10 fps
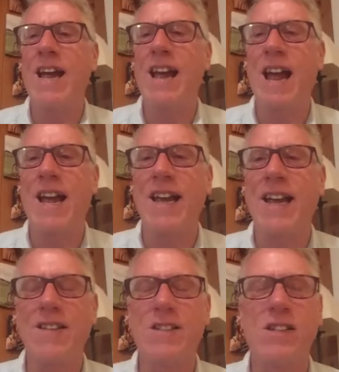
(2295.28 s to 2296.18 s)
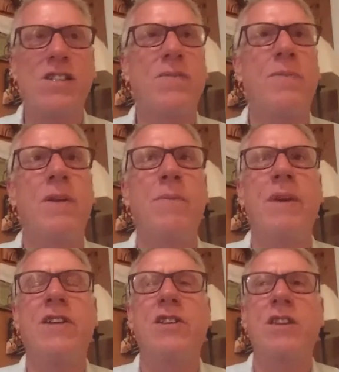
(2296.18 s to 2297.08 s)
I, I guess just to
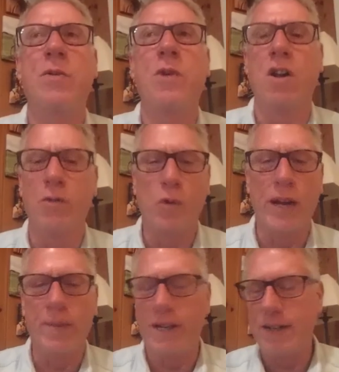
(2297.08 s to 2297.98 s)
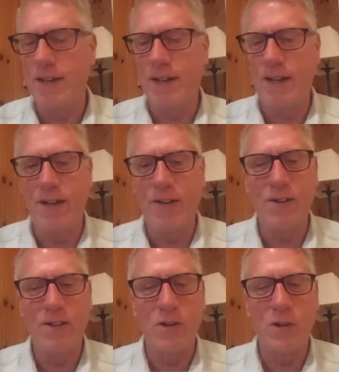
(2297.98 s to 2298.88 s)
mention the role of women uh,
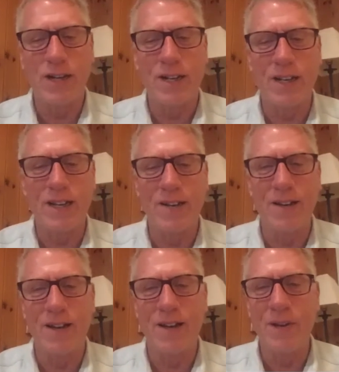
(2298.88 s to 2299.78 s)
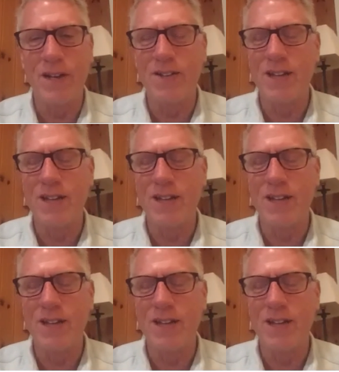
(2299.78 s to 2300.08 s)
quickly. Uh, Thank